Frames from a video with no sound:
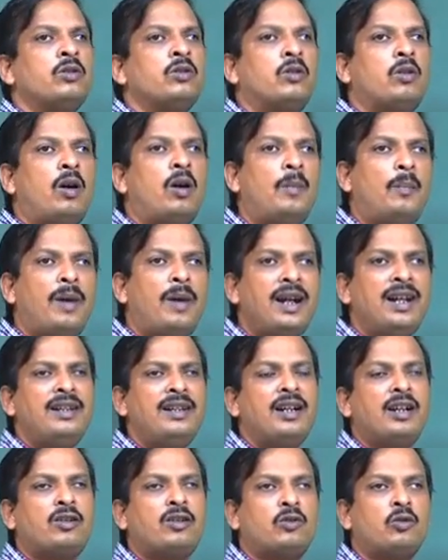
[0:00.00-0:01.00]
combine
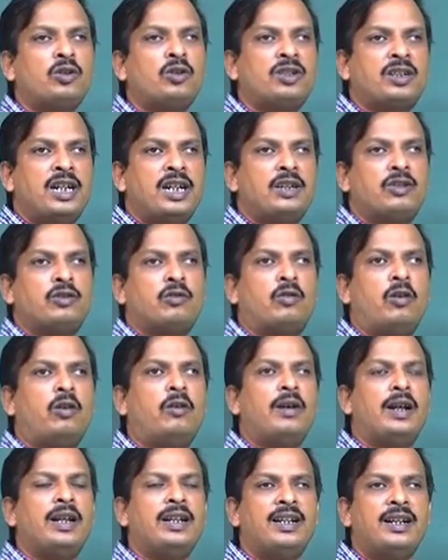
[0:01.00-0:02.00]
the two stage
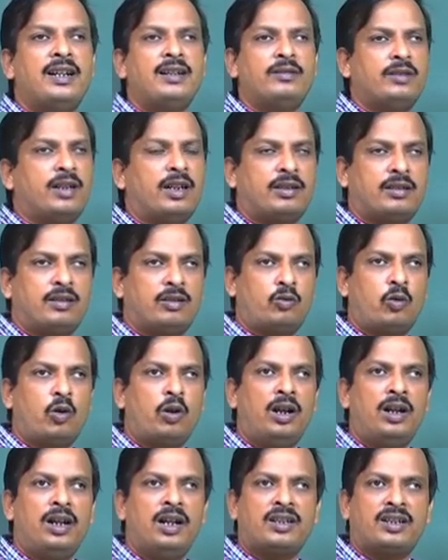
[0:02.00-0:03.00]
covariance, that
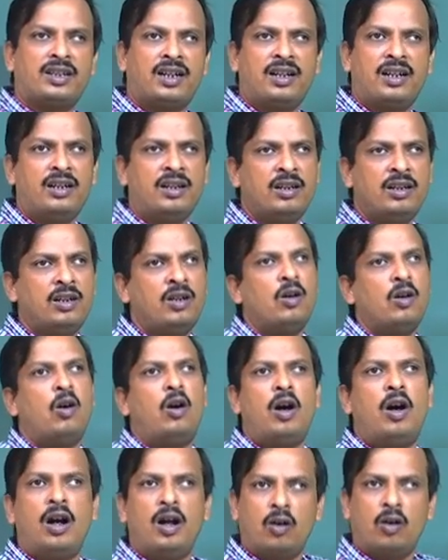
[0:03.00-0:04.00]
correlation
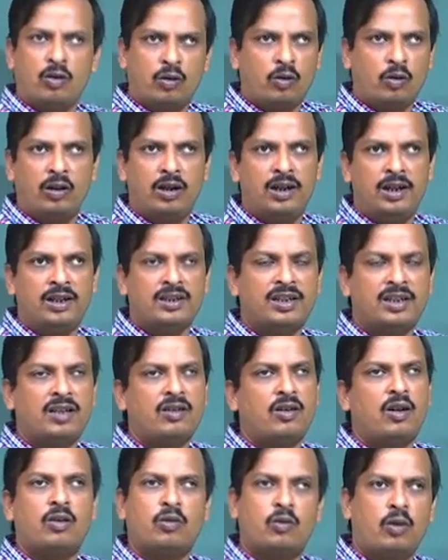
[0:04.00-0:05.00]
or autocorrelation
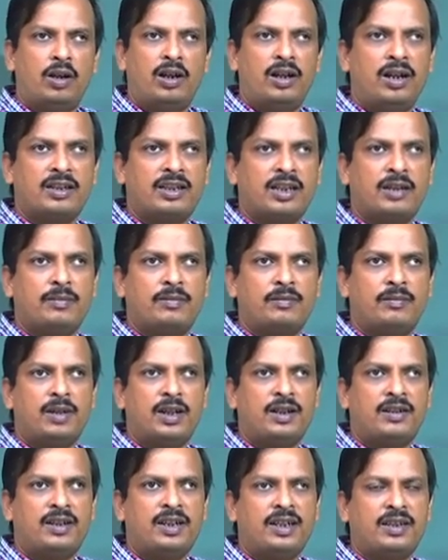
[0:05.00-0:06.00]
or correlation
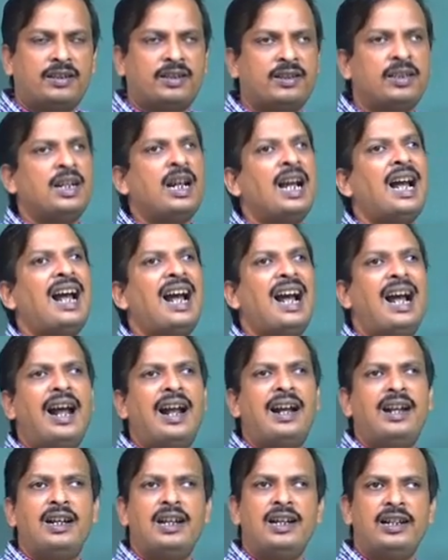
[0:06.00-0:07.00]
matrix
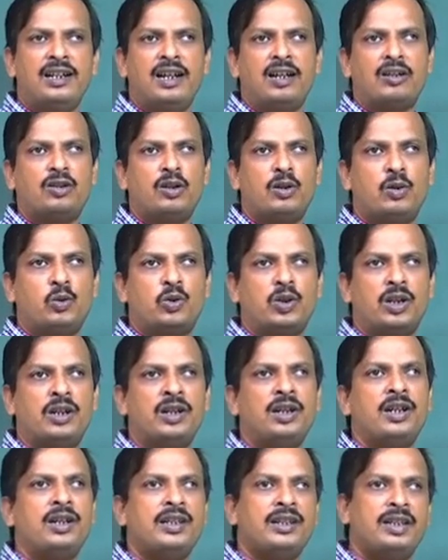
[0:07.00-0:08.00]
and linear solution.
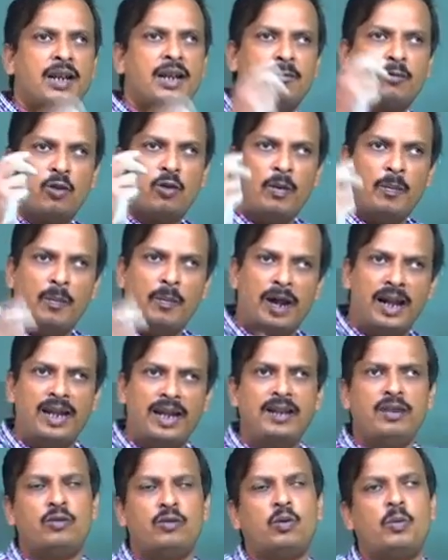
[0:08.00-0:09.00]
They have
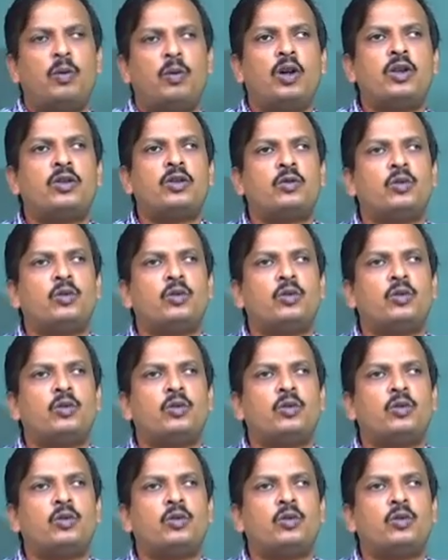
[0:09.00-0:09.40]
combined both